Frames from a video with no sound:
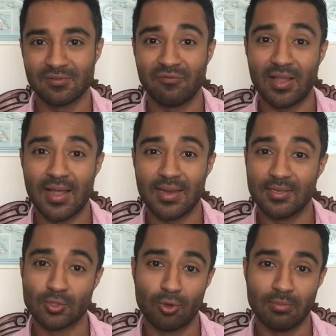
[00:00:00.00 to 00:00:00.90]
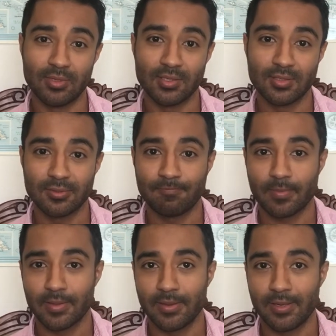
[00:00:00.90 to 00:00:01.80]
a fly in his ointment,
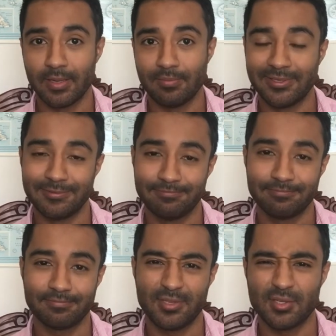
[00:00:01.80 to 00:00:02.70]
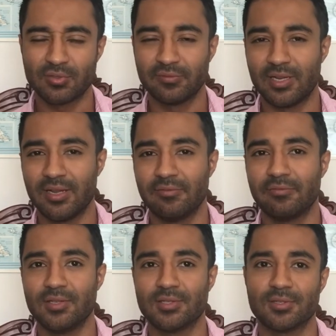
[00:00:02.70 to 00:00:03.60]
but he'll survive.
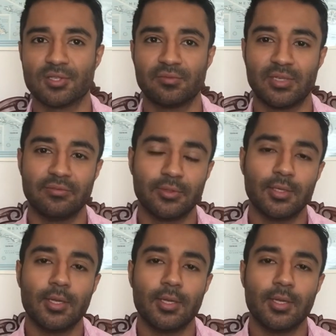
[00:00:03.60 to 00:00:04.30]
He's a survivor.